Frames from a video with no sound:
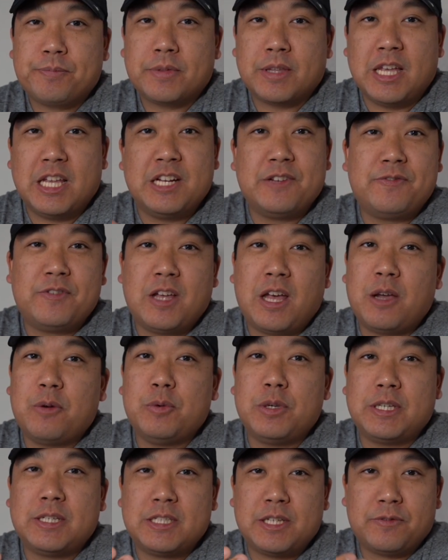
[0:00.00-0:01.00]
And if not,
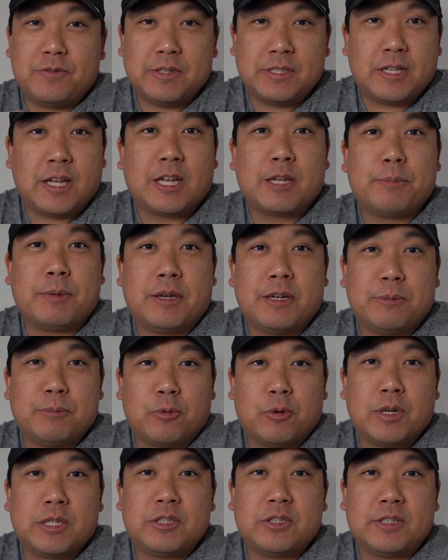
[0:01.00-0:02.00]
we can definitely talk about it
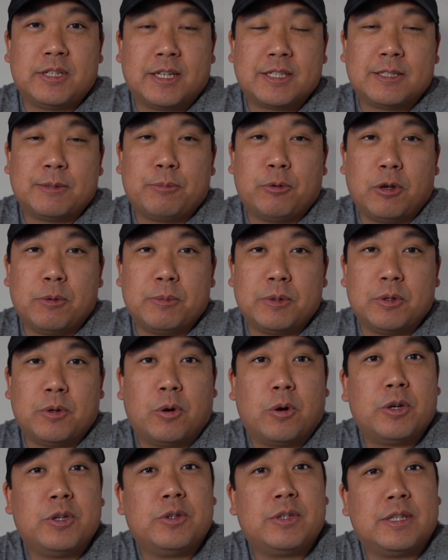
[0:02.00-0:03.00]
more at your next appointment,
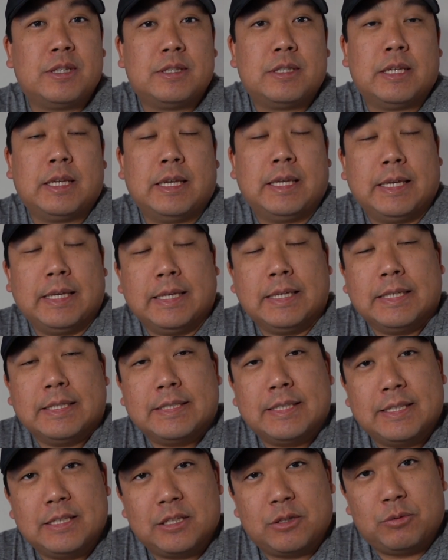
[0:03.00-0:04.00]
or you can
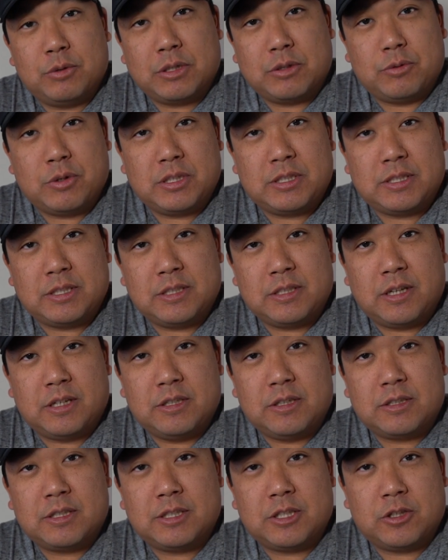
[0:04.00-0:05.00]
send a quick question on
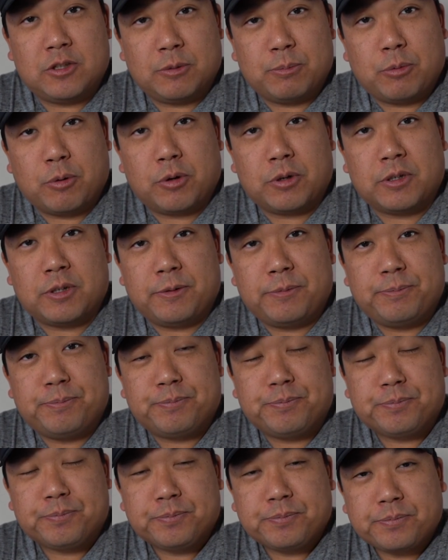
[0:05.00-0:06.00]
your secure portal.
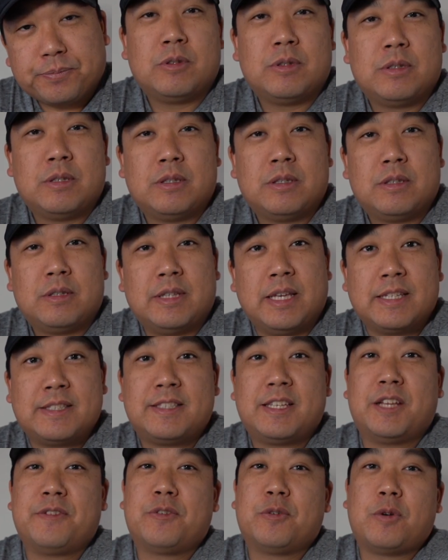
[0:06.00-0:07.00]
Thanks
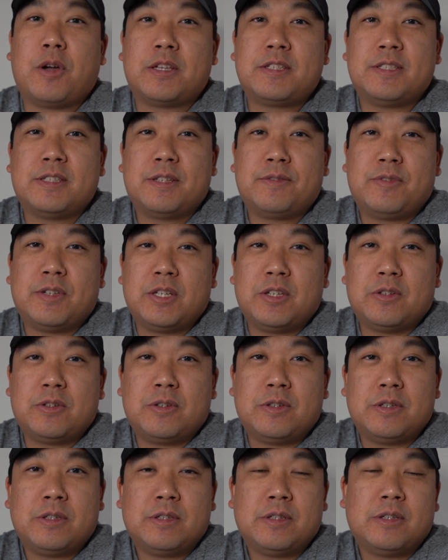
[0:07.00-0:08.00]
again for watching the video.
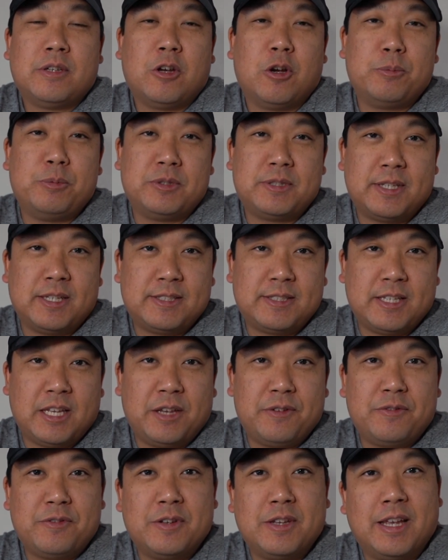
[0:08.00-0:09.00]
Hope you stay
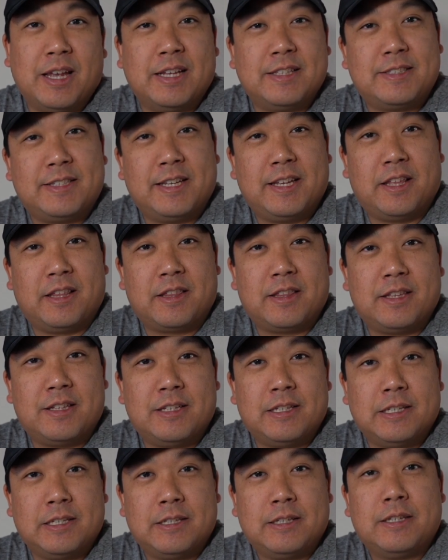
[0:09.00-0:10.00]
safe and stay healthy,
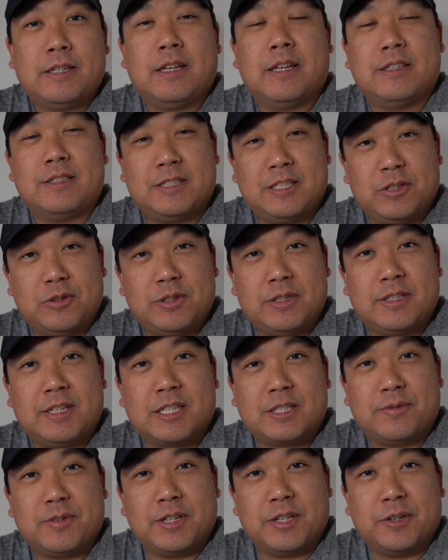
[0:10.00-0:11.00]
and see you in the
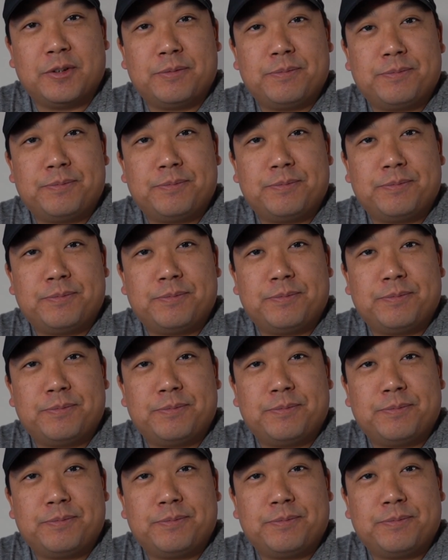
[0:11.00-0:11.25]
next video.